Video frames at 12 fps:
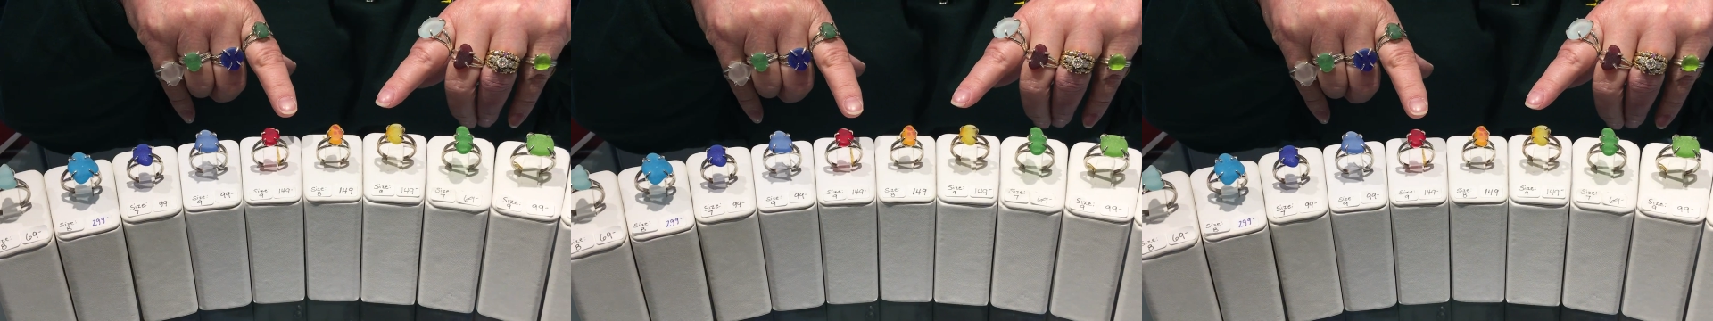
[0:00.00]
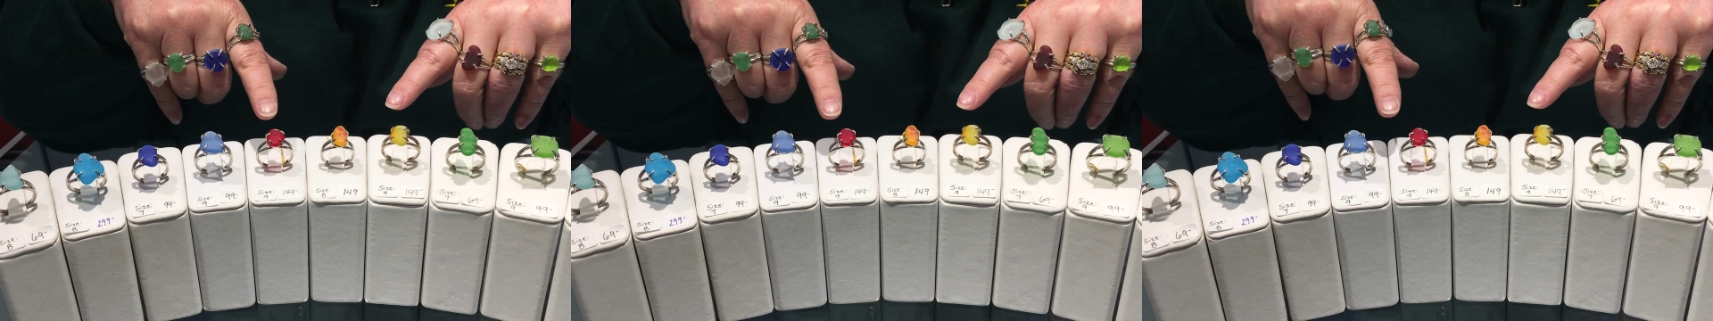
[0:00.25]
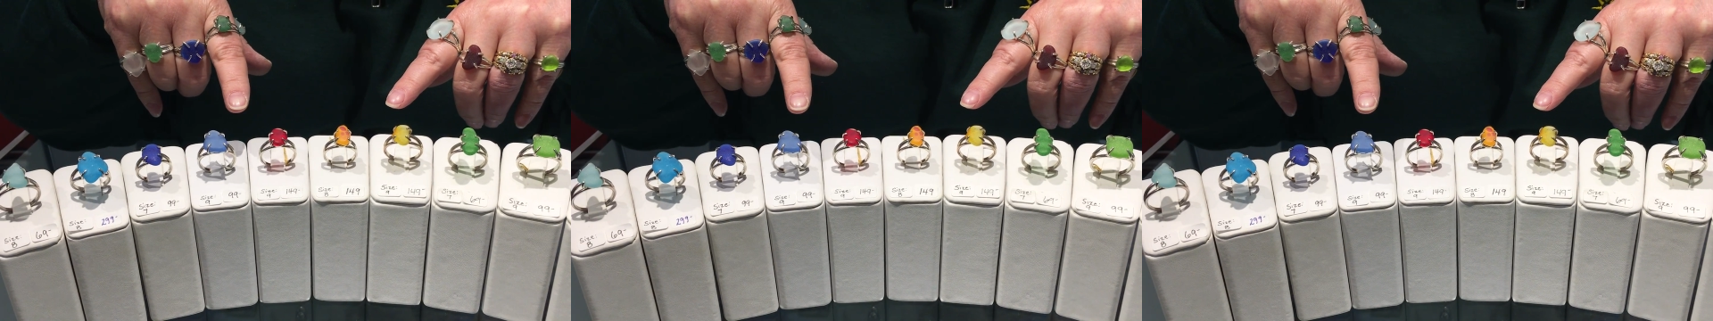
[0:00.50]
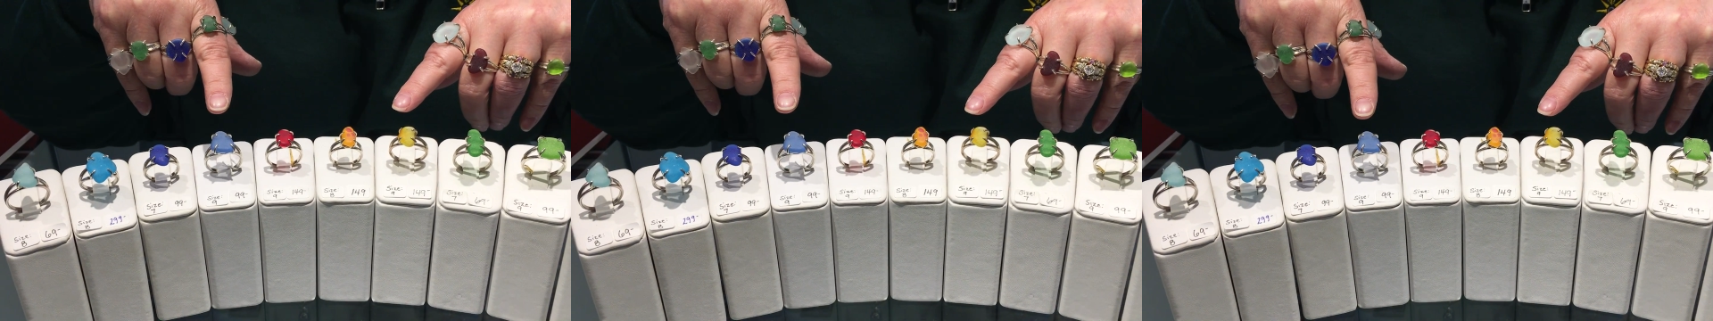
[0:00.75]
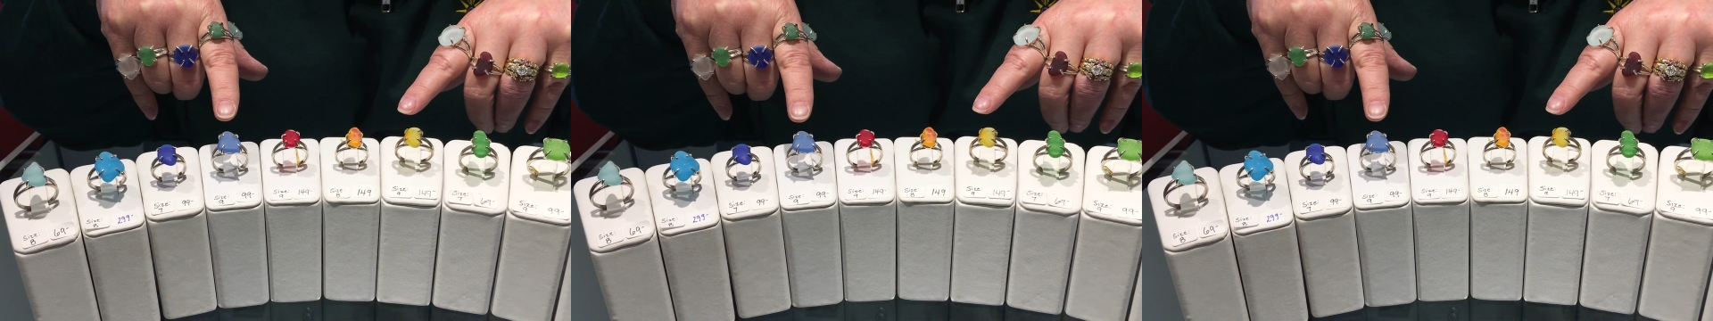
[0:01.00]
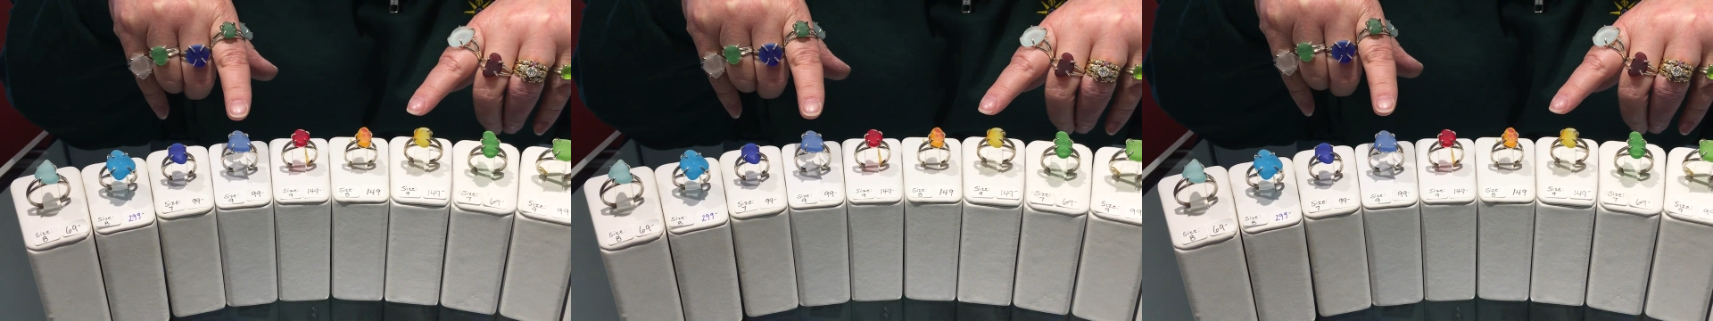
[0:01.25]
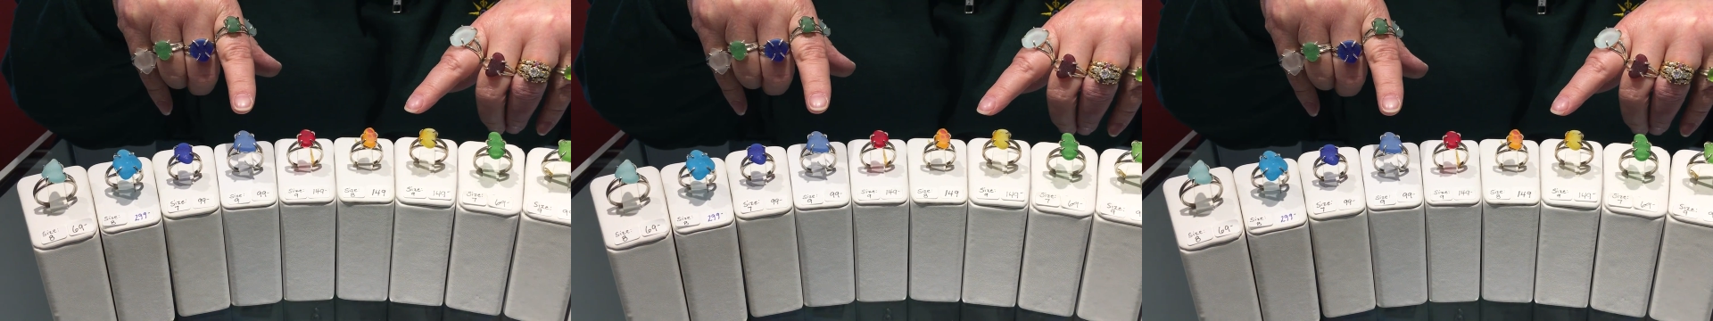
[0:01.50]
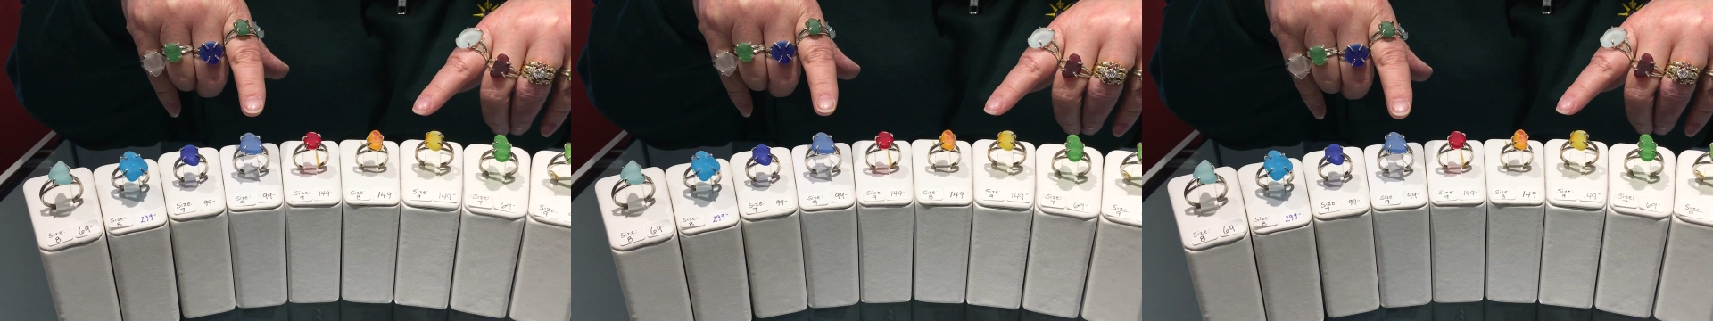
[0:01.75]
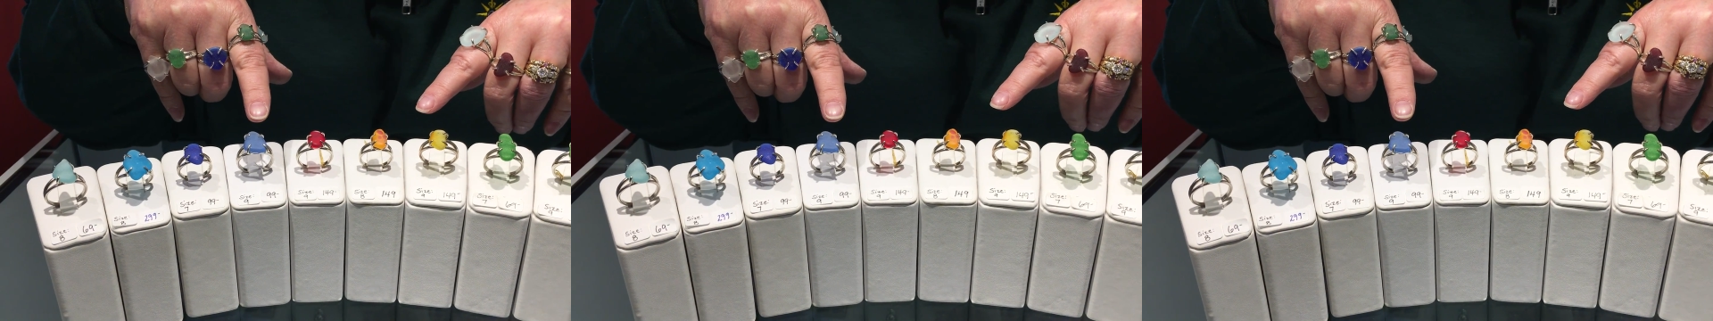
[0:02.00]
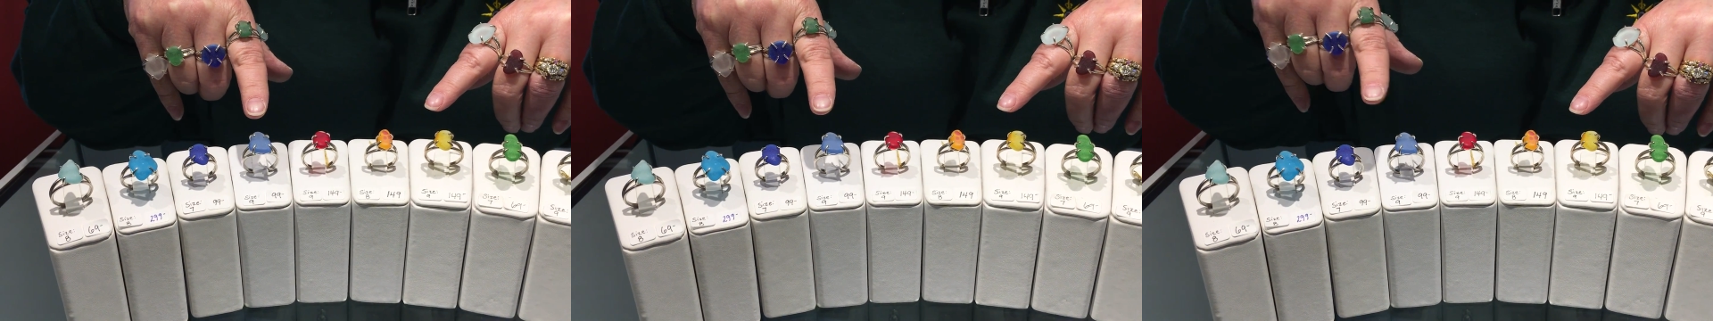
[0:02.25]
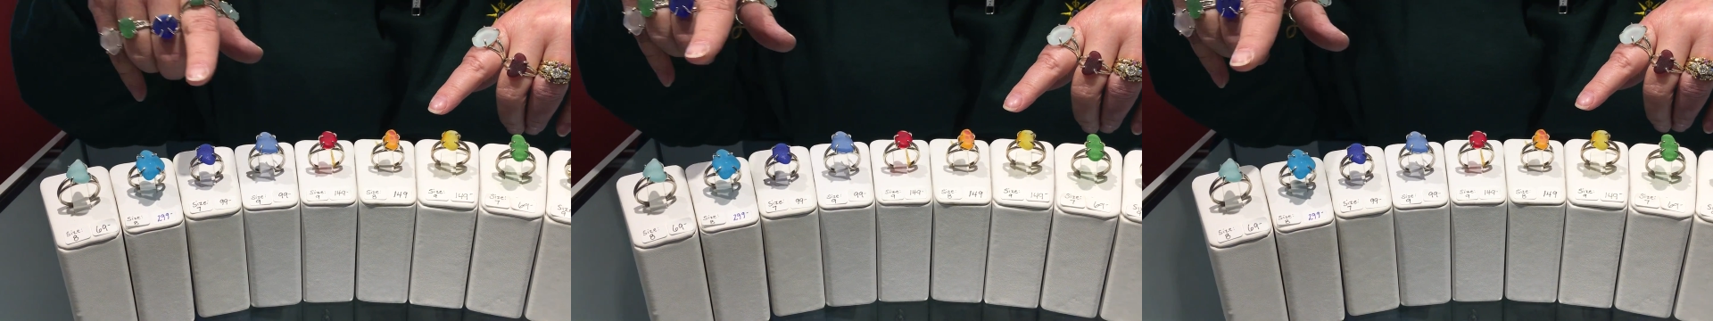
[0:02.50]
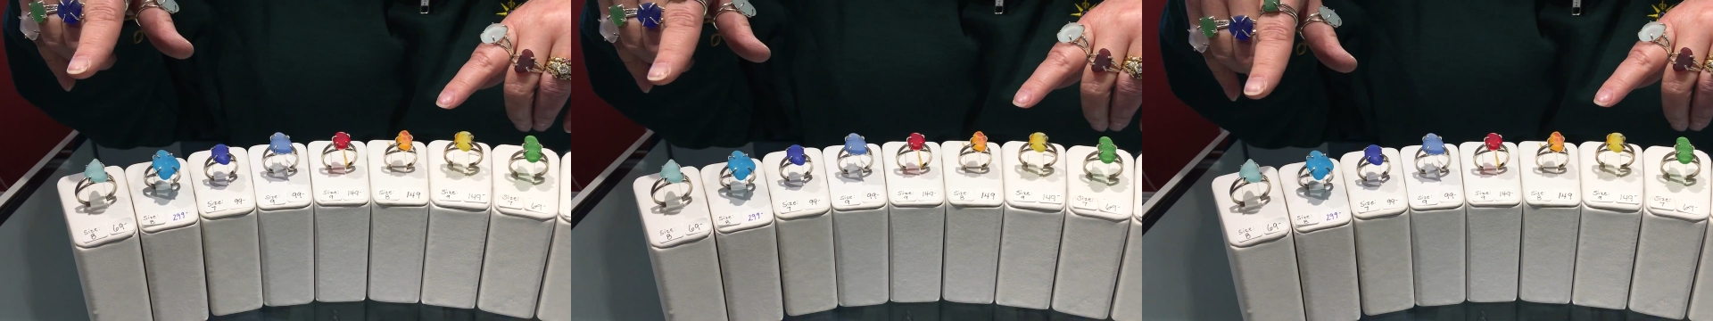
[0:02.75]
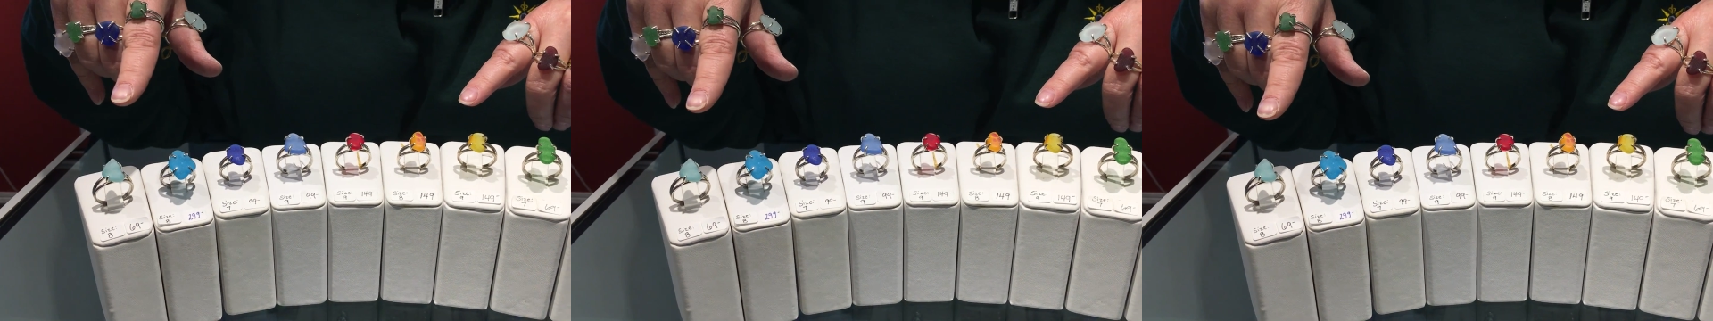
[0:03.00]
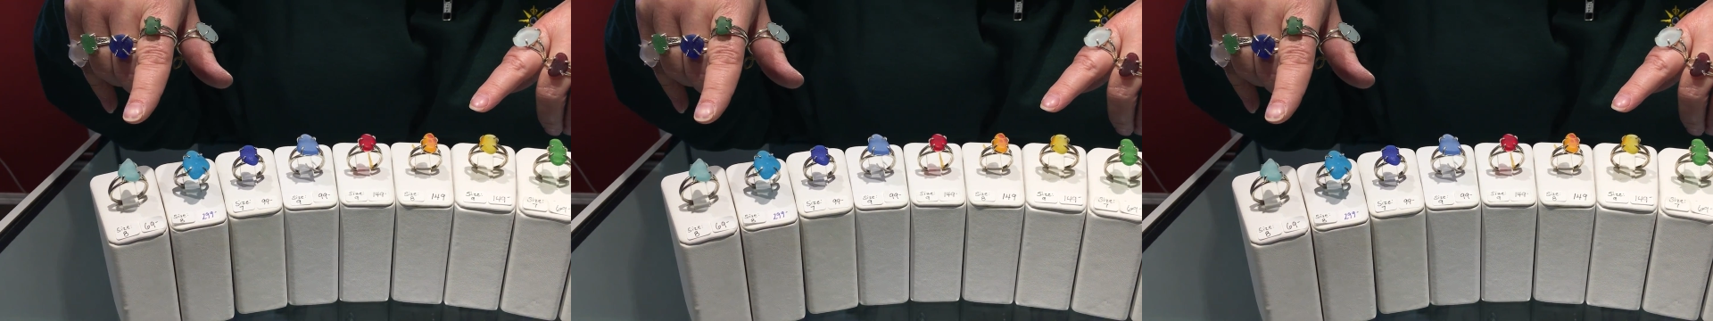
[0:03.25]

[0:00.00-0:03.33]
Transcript: No face is visible, so there are no lips to read.